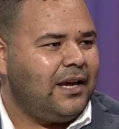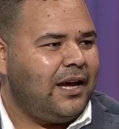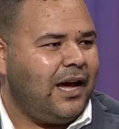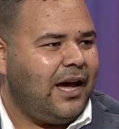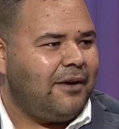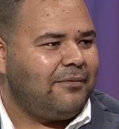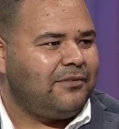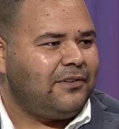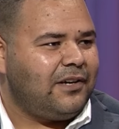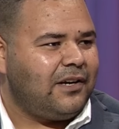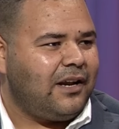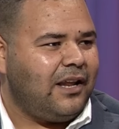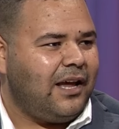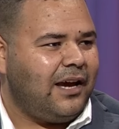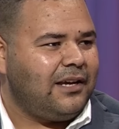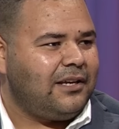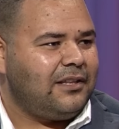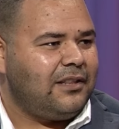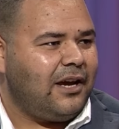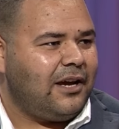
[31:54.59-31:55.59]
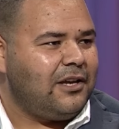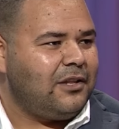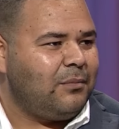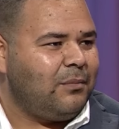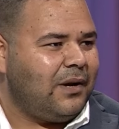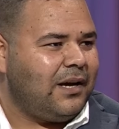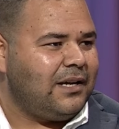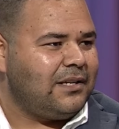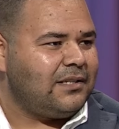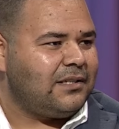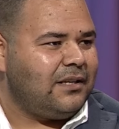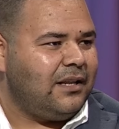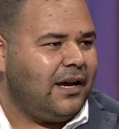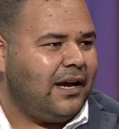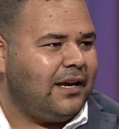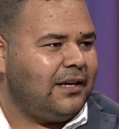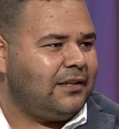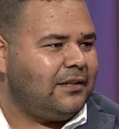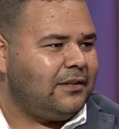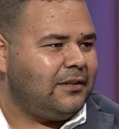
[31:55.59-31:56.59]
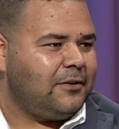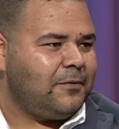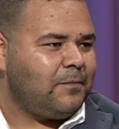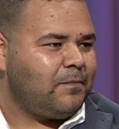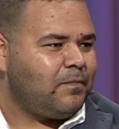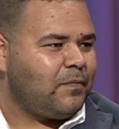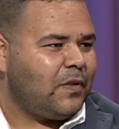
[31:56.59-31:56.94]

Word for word: After like nine months, like